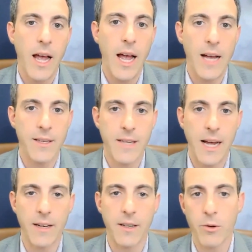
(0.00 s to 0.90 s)
As
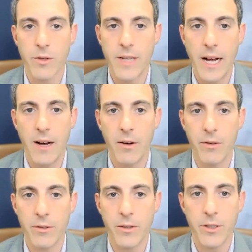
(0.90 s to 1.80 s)
that goes
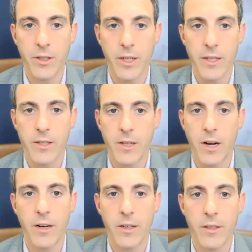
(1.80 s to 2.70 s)
down, you're going to
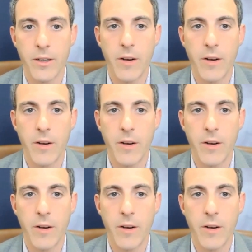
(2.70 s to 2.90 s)
start